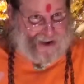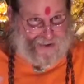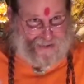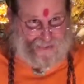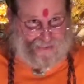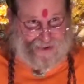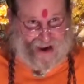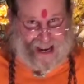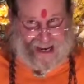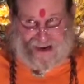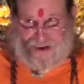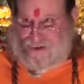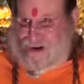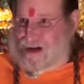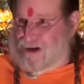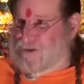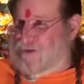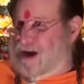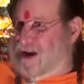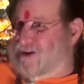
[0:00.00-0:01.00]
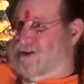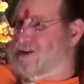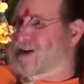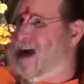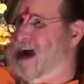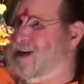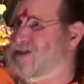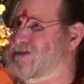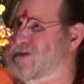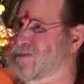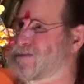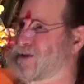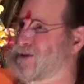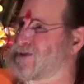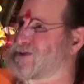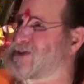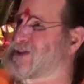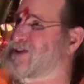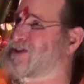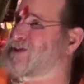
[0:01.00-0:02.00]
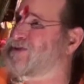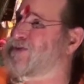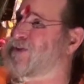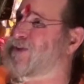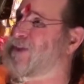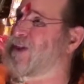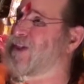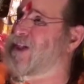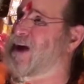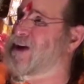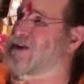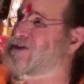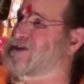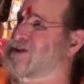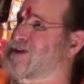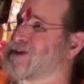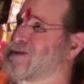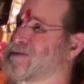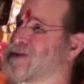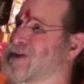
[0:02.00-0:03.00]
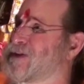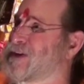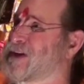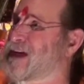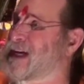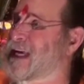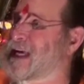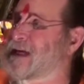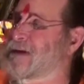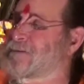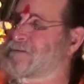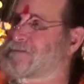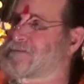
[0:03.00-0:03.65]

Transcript: greater and greater contributions for the larger community.